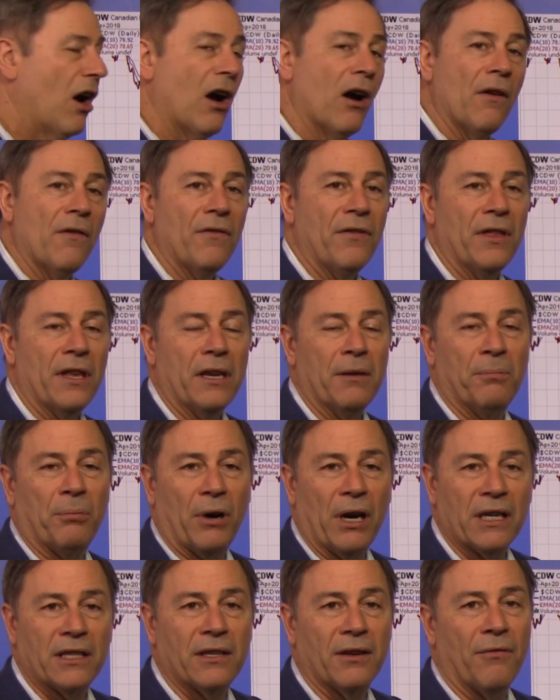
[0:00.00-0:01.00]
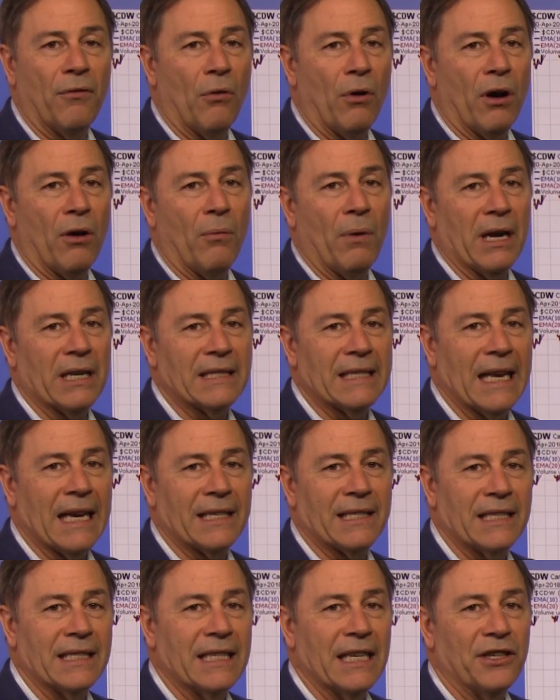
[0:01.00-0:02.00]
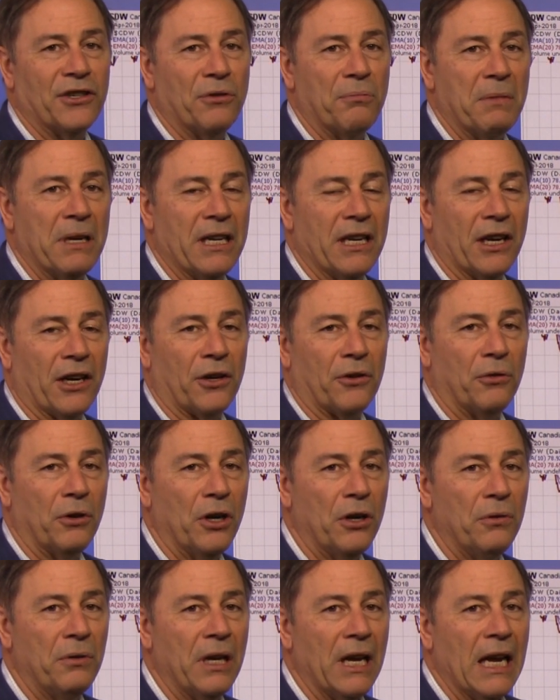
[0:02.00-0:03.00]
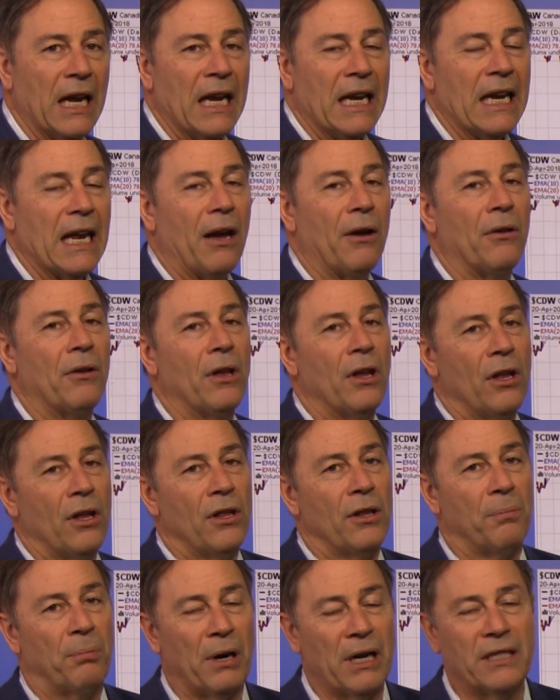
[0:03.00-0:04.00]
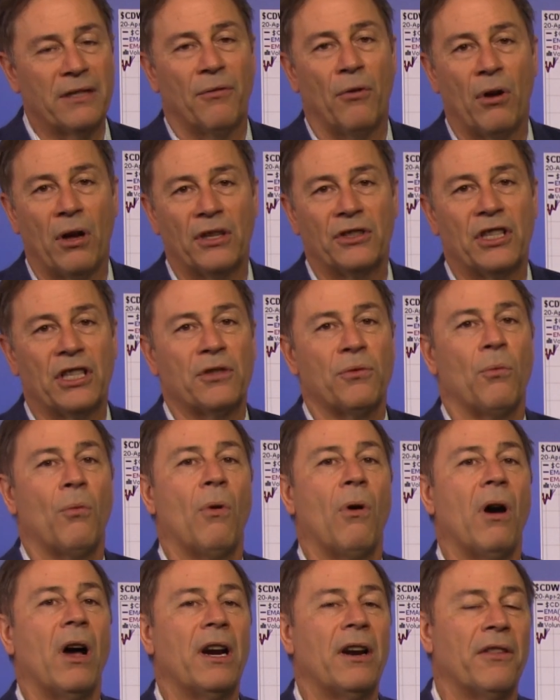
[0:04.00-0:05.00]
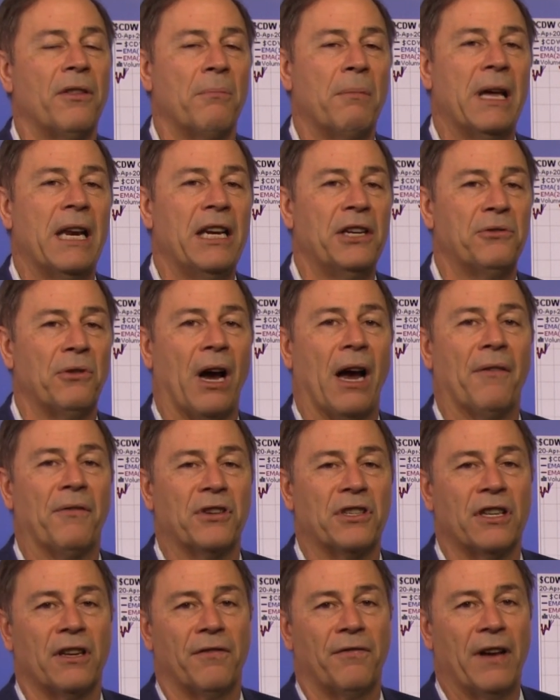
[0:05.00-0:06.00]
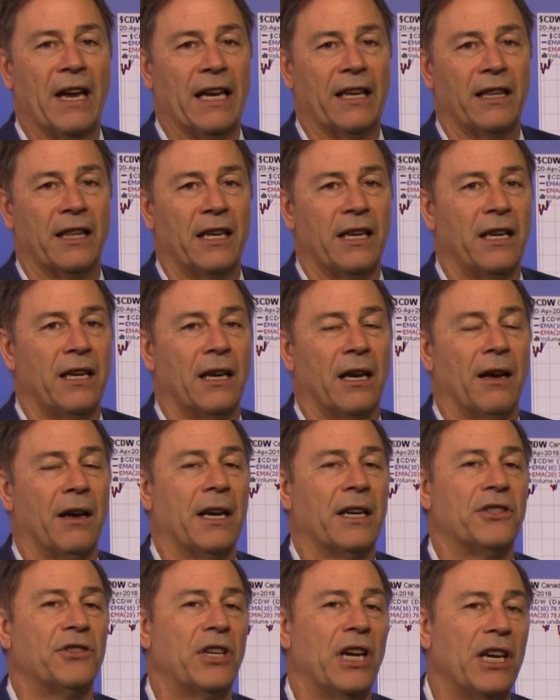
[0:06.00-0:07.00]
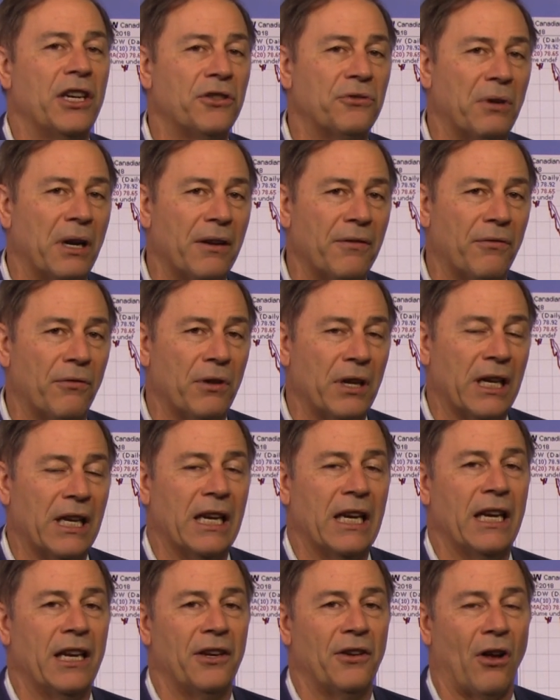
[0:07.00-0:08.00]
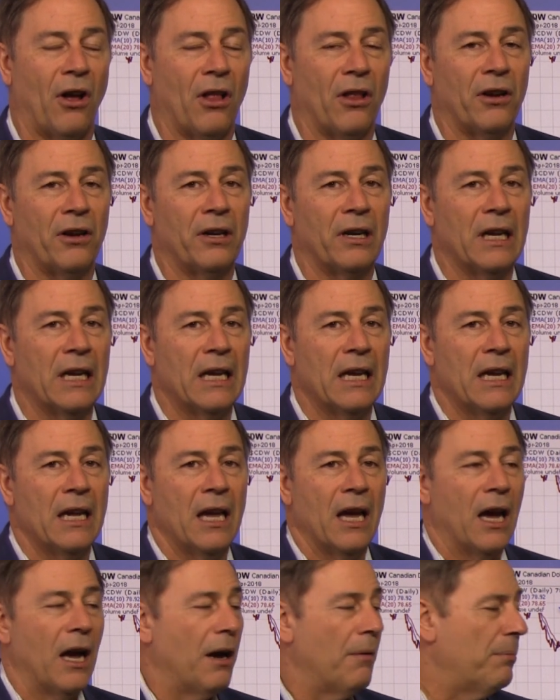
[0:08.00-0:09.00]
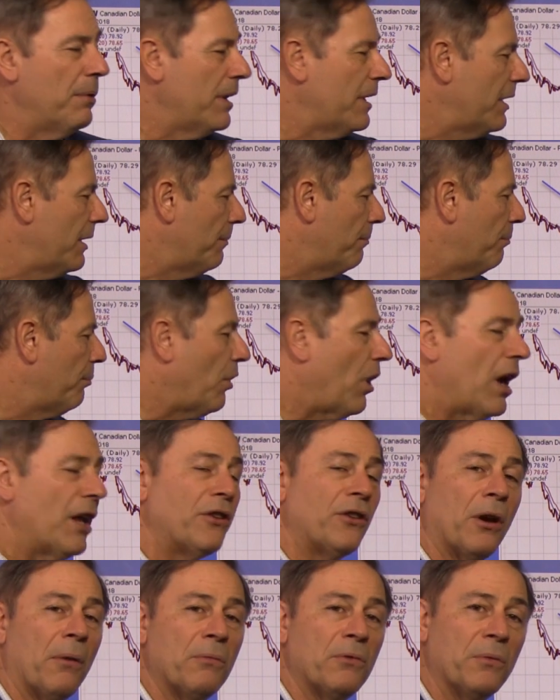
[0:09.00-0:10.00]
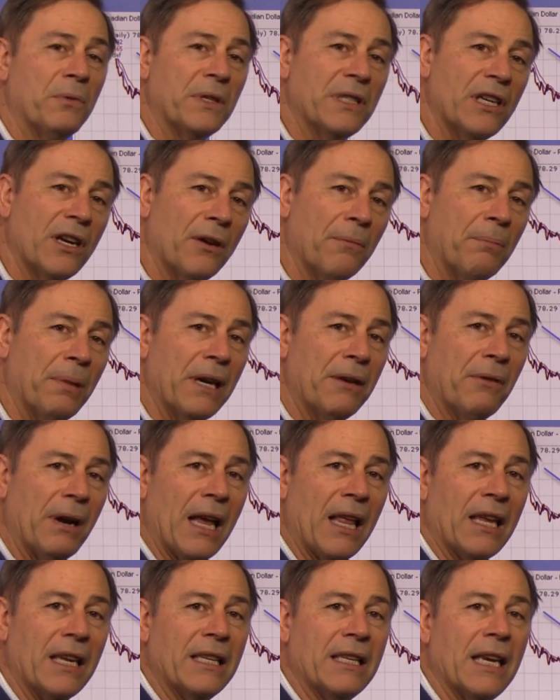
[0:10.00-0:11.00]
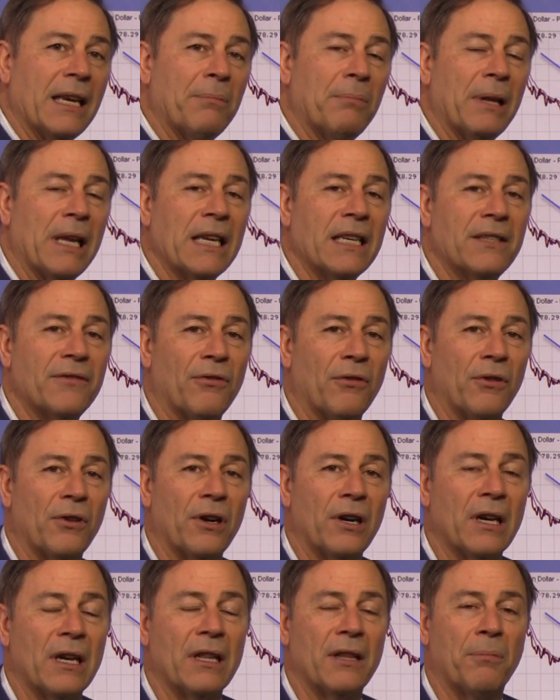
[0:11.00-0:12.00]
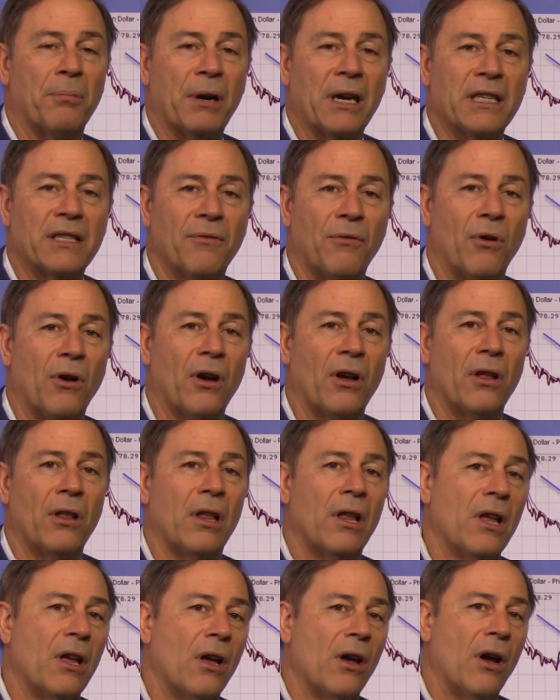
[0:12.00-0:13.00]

of the price of oil, West Texas Intermediate crude. Now, the price of oil is just one of the many drivers that affect the exchange rate for the Canadian dollar. But in broad terms, when we see a big rally take place for the price of oil,